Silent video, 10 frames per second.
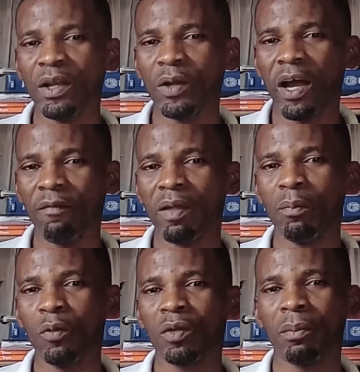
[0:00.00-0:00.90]
have them
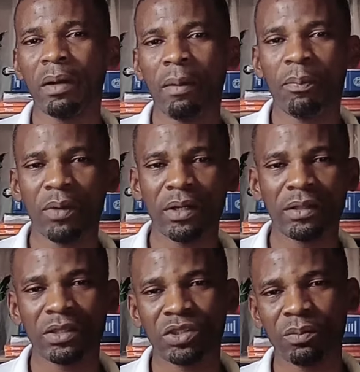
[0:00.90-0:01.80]
do some
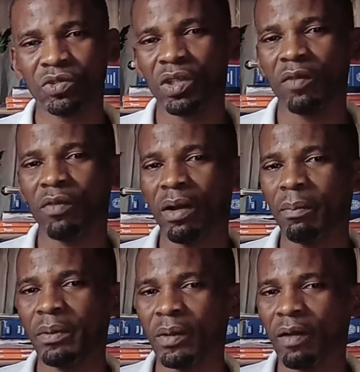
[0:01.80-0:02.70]
apprenticeship training for a
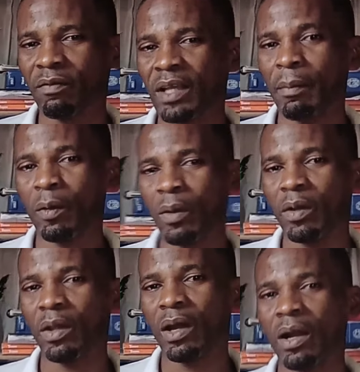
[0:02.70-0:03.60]
period of time, and when
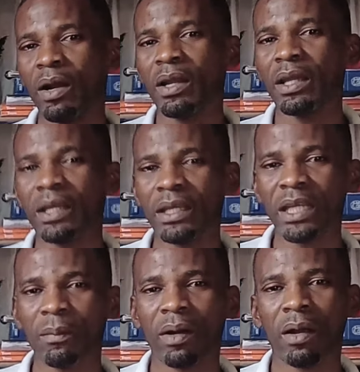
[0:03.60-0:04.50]
they are
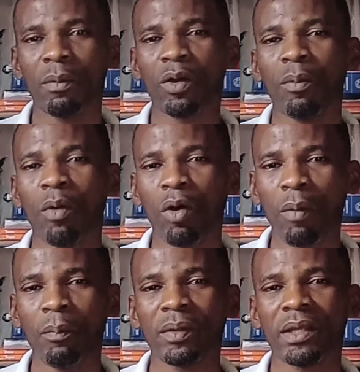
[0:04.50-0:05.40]
able or become
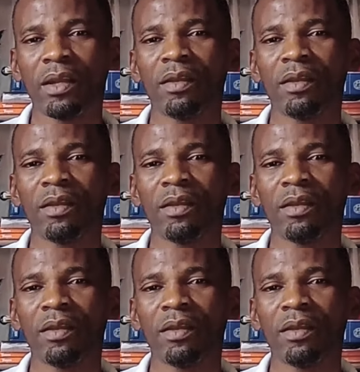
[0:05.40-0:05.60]
competent,